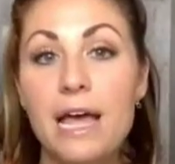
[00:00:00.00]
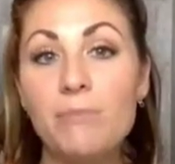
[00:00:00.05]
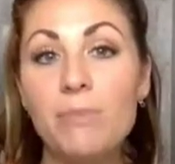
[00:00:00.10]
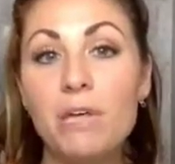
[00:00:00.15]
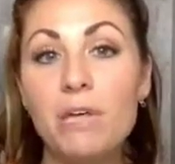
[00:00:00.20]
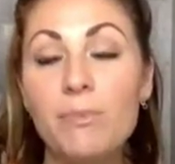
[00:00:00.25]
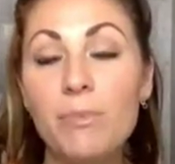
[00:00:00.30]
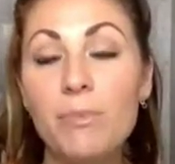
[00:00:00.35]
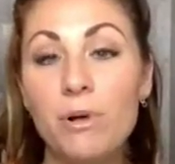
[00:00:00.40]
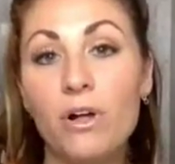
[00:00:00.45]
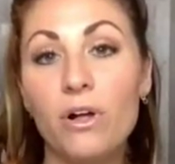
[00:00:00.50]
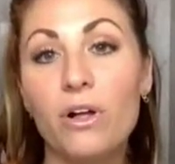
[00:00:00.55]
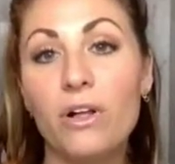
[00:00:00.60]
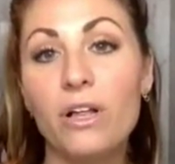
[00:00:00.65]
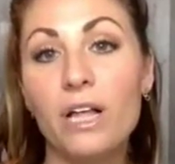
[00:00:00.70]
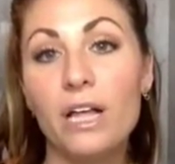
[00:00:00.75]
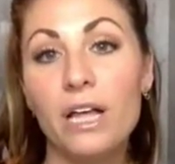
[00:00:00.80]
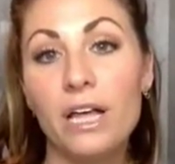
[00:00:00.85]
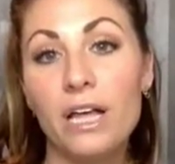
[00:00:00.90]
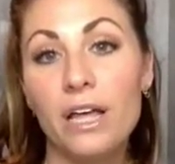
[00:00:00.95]

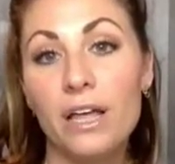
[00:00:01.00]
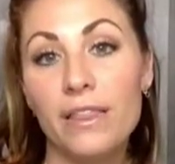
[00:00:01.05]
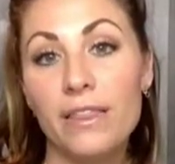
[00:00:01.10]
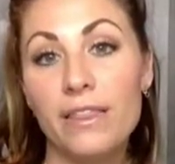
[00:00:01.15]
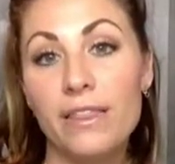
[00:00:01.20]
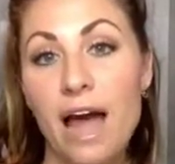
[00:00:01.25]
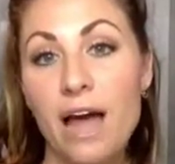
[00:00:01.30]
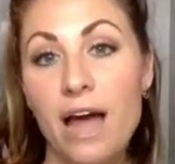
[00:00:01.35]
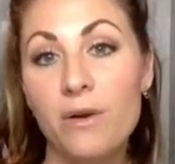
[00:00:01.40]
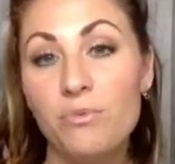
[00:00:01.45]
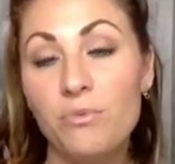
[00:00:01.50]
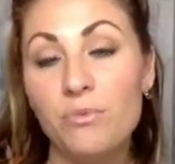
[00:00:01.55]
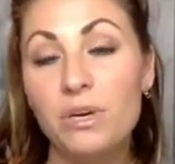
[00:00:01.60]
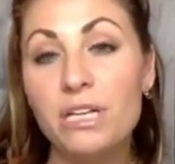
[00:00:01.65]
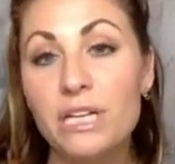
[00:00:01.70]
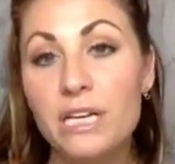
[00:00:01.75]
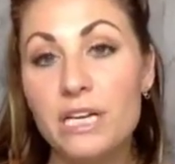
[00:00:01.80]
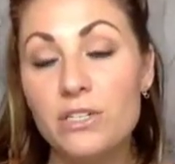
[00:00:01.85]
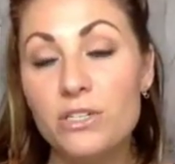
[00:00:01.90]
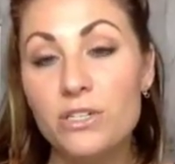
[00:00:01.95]
people that
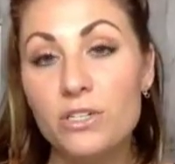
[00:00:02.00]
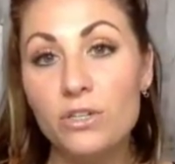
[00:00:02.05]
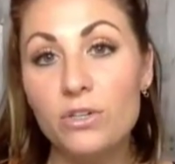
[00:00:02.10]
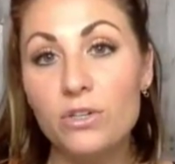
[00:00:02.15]
really